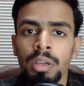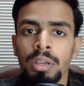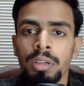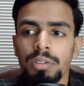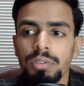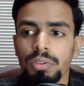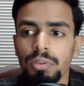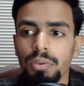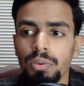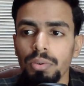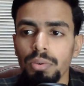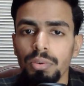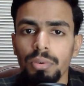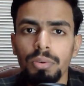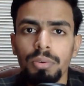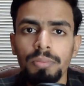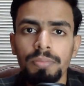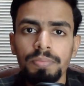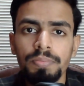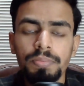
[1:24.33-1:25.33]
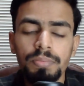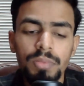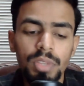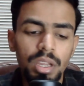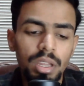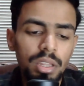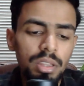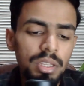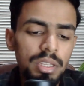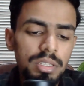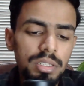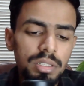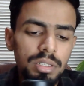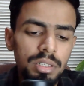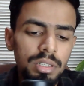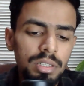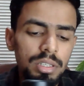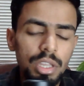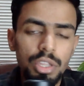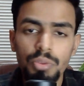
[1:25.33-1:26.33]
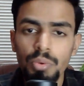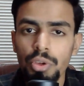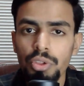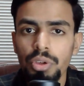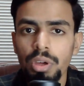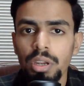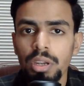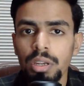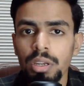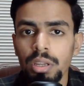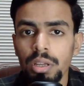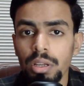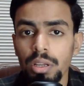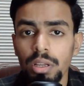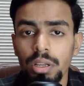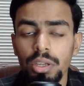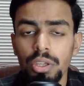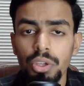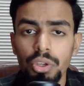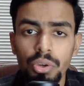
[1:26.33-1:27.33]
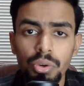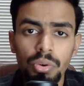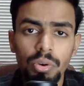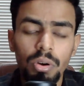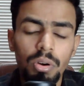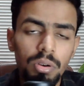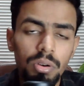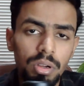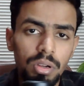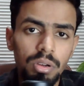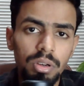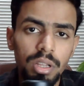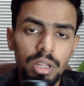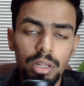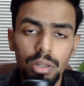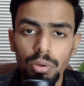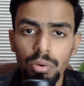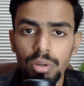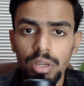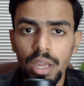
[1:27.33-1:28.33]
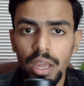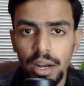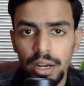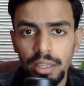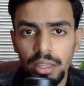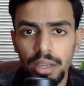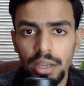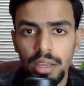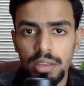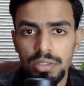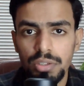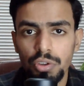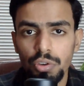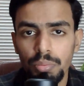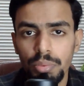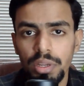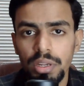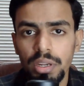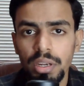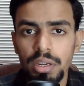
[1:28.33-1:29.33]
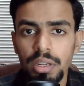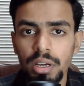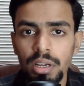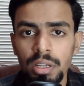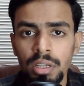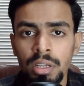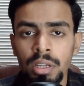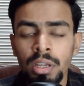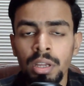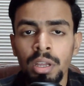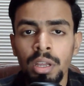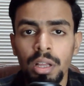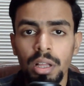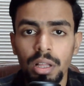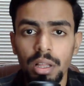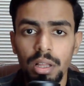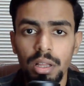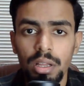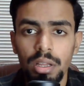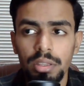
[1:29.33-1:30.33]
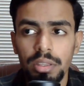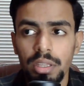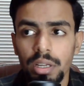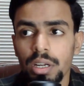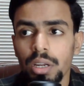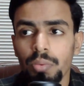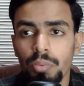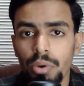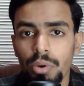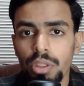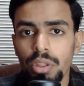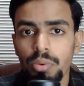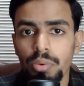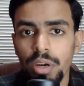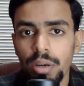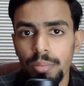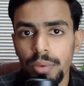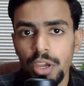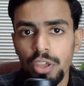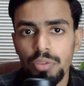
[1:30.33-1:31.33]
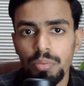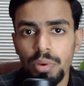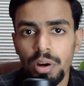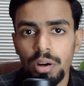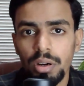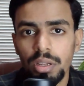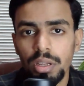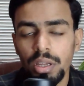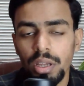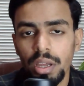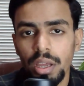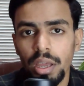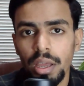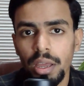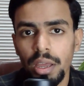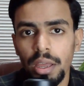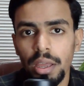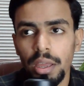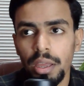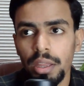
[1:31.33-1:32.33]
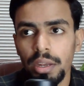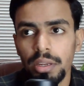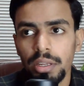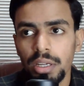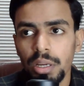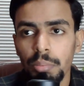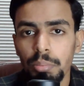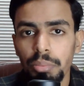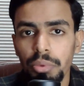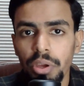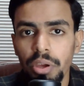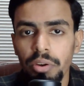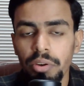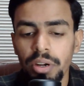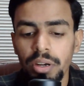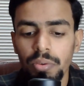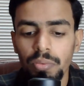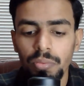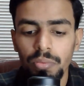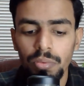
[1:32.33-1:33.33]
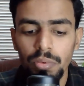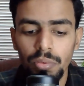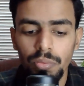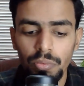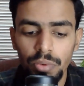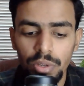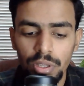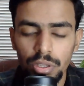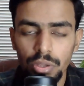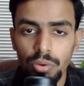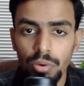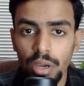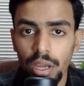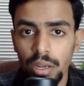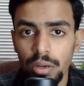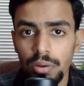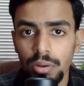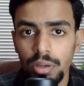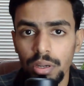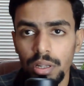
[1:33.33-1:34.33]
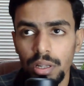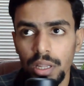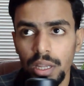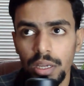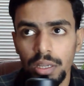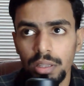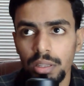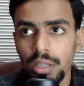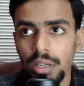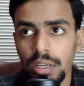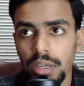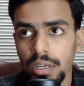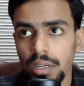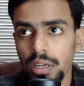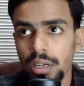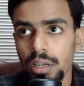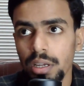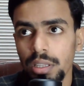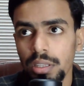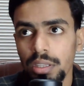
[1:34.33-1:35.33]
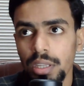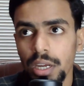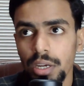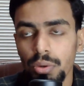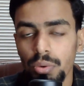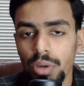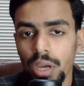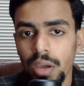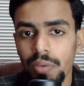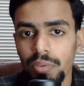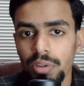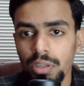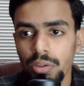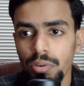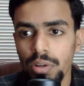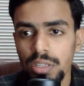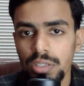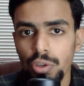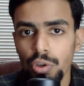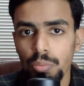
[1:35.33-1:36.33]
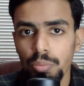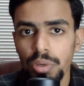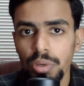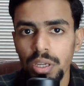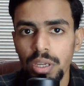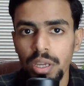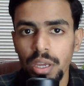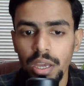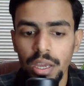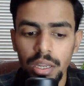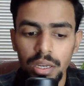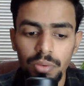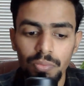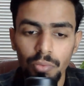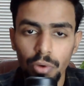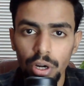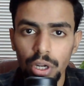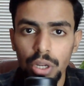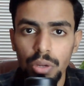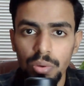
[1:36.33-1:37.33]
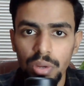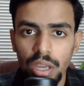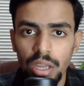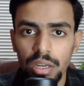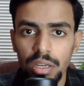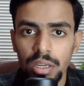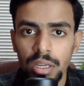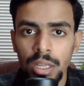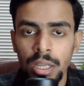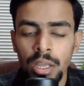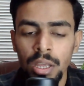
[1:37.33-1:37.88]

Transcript: So in this situation, you are gonna look at the SQP data, the conversion rate benchmark, and compare it with you and like the data that you have in your SQP and what you get,